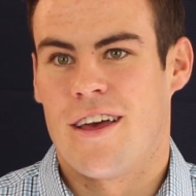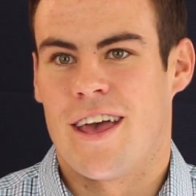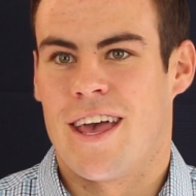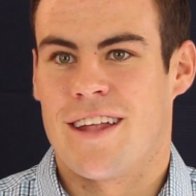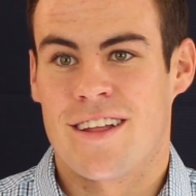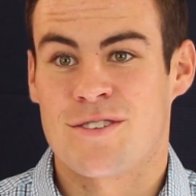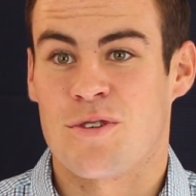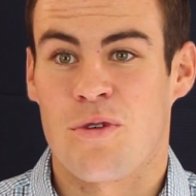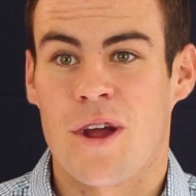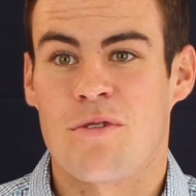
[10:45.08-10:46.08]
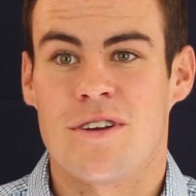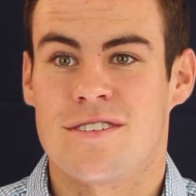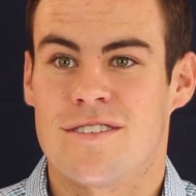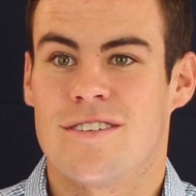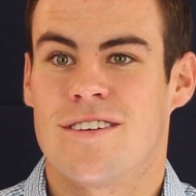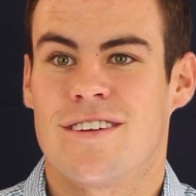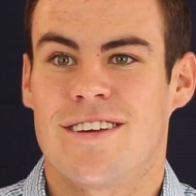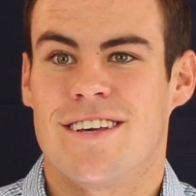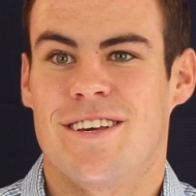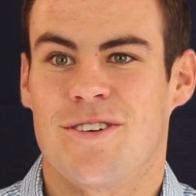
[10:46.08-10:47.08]
And that's a great reason.
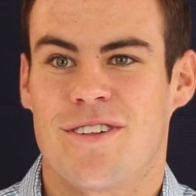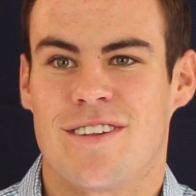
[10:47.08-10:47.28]
You know,